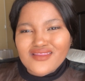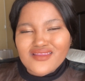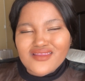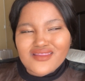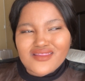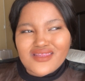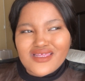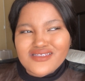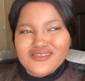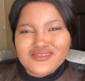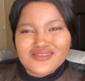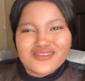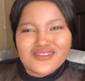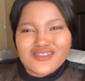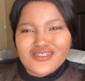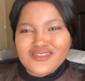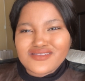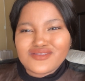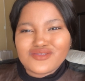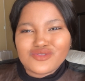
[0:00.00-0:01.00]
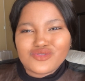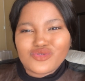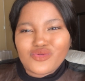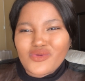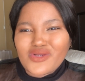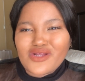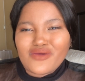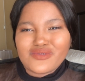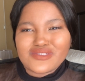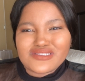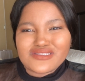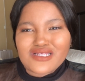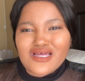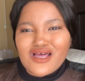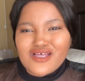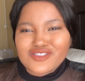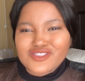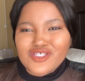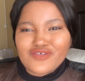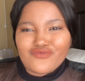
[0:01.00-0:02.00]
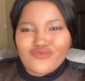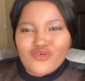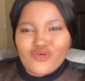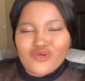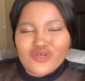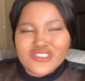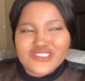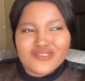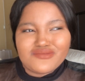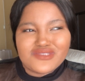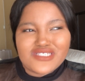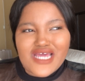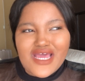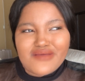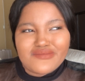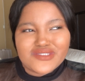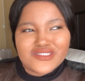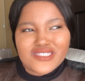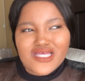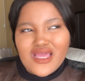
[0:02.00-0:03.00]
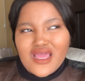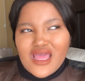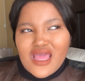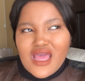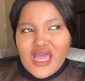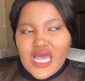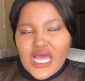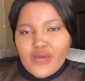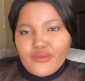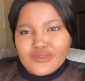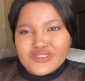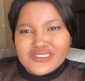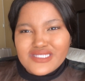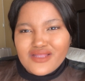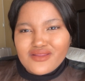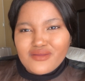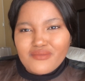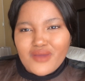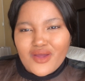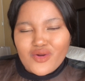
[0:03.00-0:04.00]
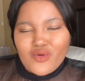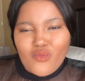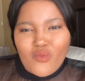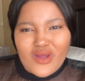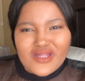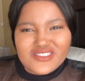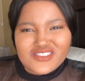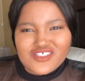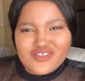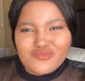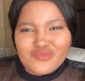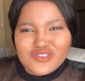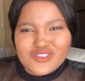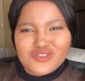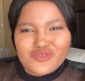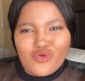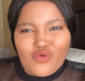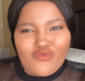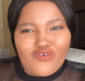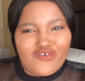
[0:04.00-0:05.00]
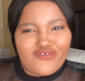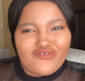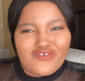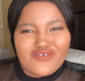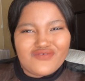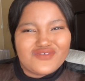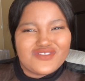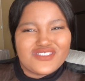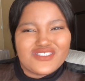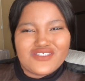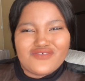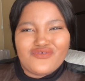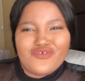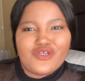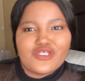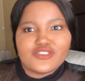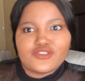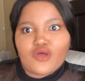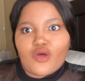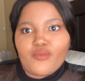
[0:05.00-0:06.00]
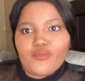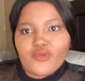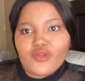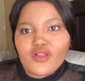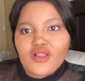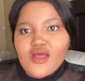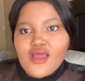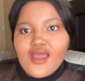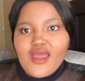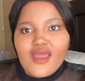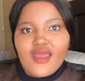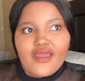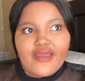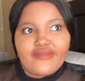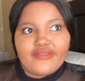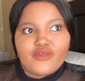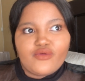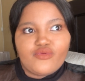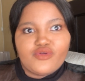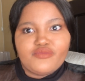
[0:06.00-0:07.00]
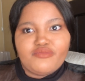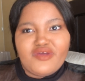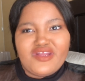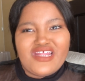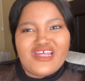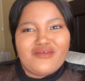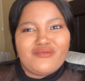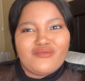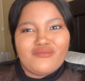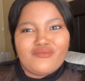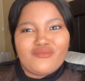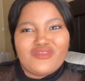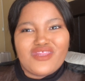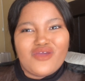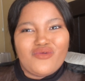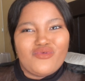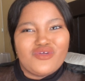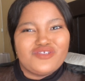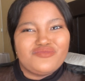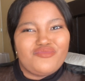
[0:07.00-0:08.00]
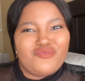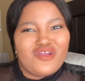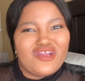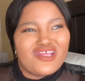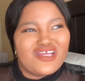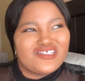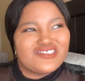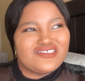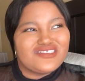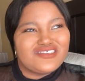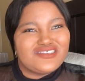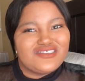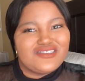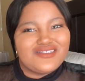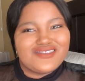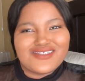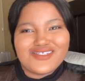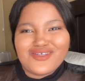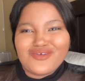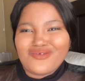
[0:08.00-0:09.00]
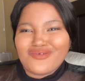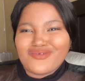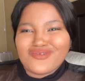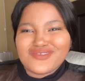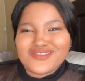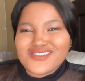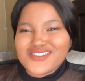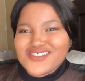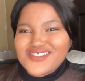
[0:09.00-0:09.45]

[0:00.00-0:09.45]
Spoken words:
they didn't listen to what I was asking for, because sometimes I would tell them I don't want a person over 50, for example, and they would bring a 63-year-old.